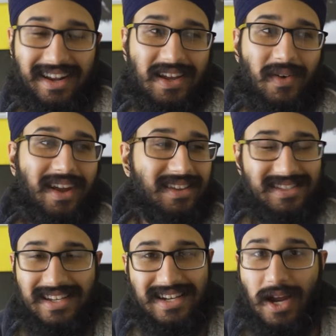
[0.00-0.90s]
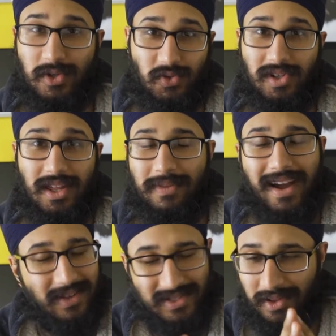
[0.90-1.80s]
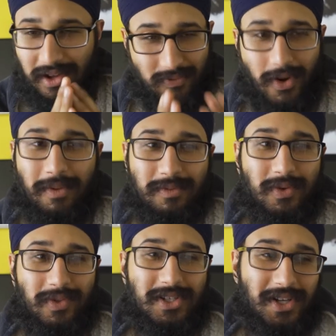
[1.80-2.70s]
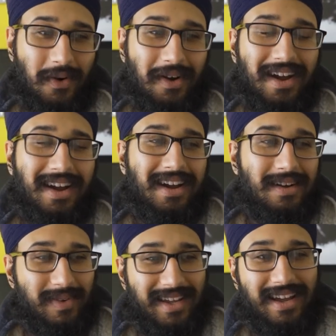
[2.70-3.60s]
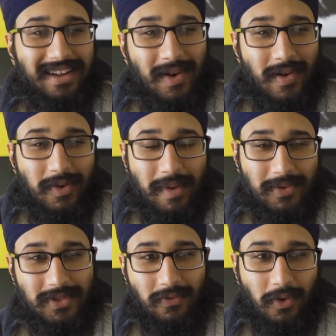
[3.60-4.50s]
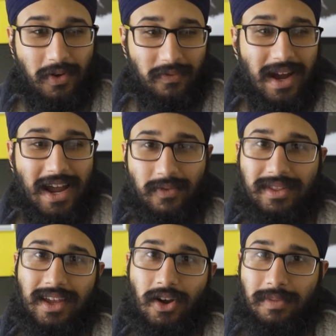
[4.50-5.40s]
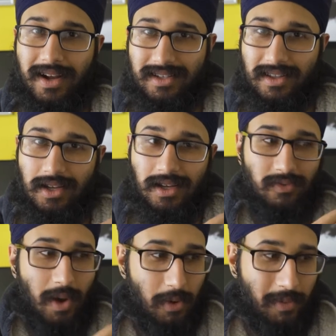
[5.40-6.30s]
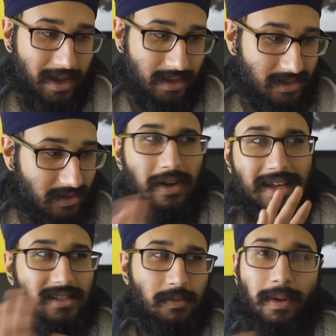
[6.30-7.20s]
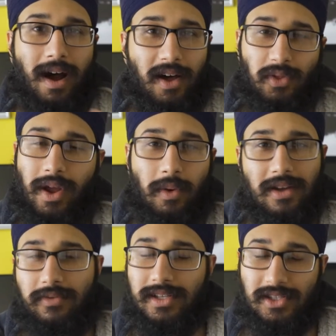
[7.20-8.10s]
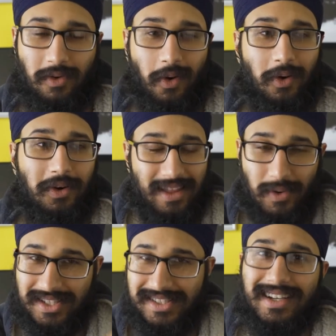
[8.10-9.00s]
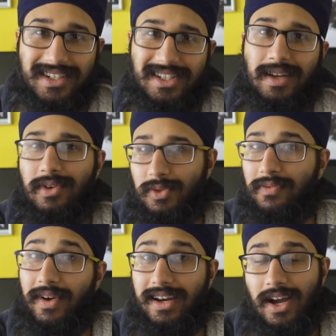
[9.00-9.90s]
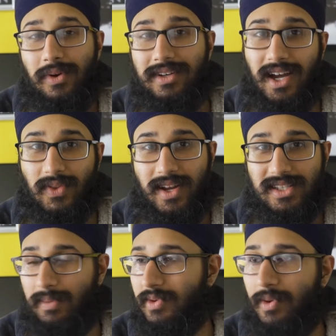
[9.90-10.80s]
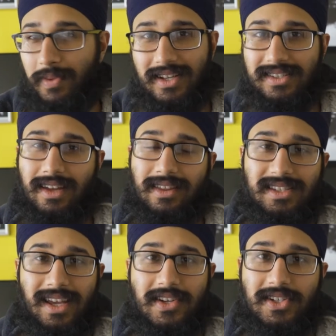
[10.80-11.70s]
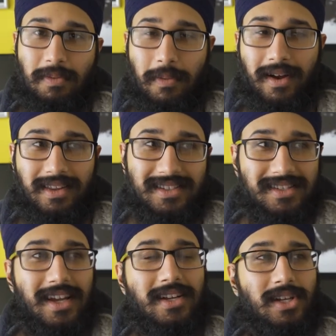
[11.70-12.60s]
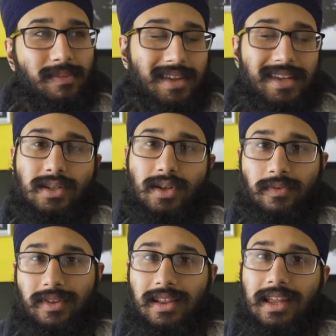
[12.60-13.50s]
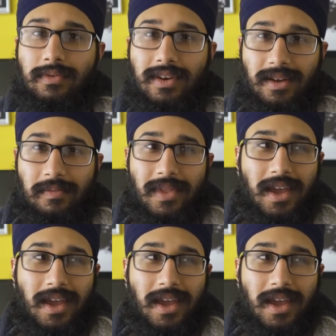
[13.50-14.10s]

anyway, and the CGI was really bad. There was a lot of problems with the show. But yeah, going from episode 4 to 5 when they go back to the rebel base, or I guess the pathway, whatever it's called, there was a second ship because we find out when Darth is coming ripping sec the second ship apart, there's a second ship that takes off and they leave in it.